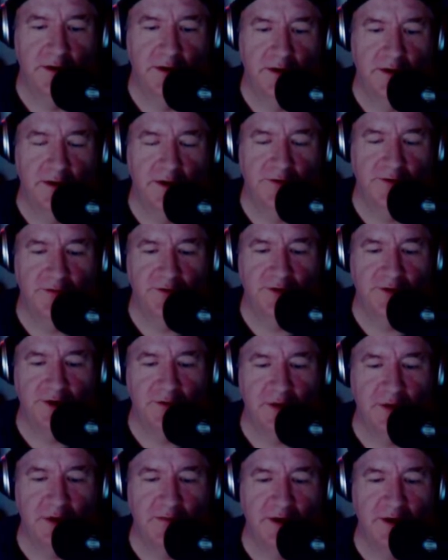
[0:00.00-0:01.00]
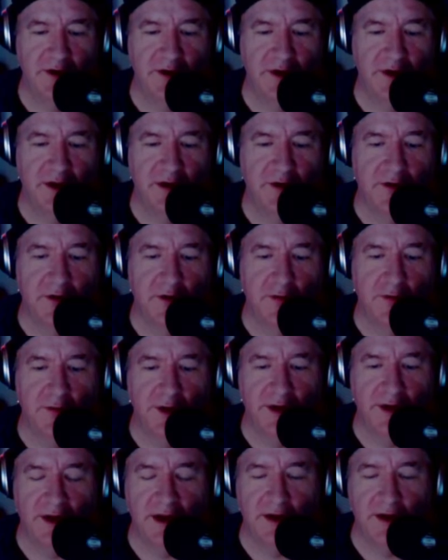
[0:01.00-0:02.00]
This was in my Michigan home
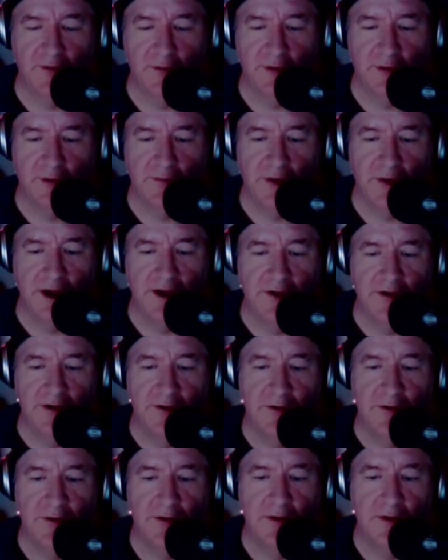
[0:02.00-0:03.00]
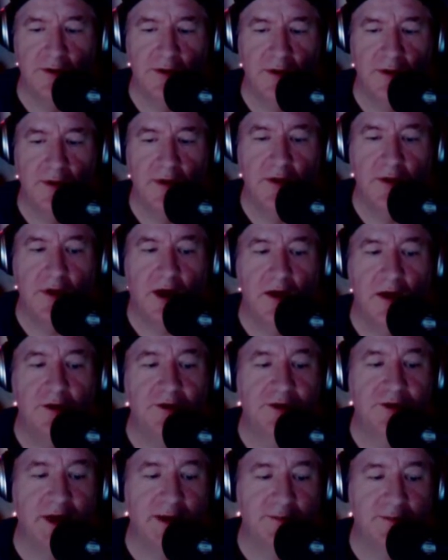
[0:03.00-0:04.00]
in Kentwood, mind you. Other
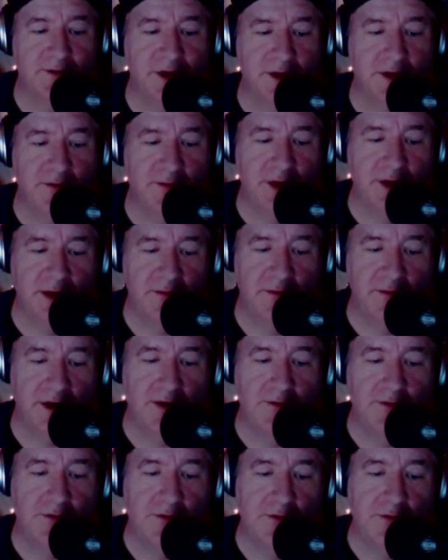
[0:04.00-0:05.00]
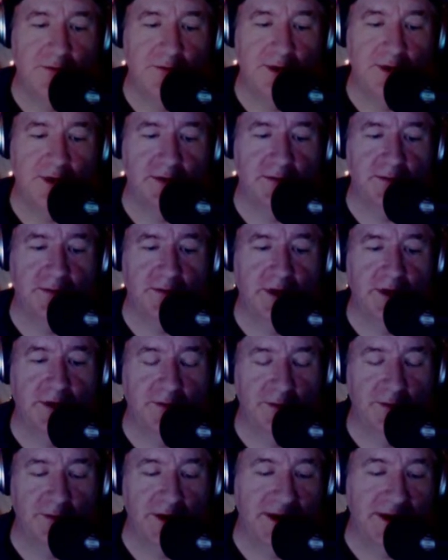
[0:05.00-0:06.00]
times I would be in my room, and it
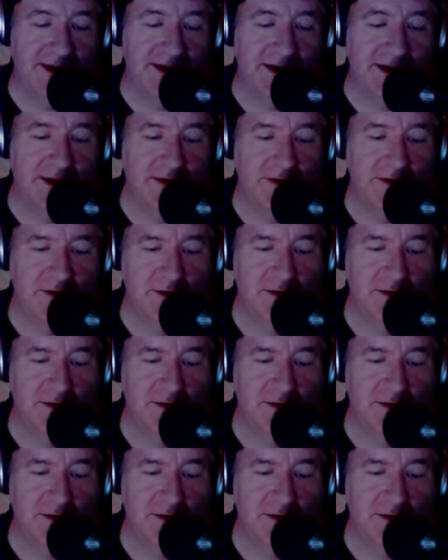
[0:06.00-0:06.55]
would be night,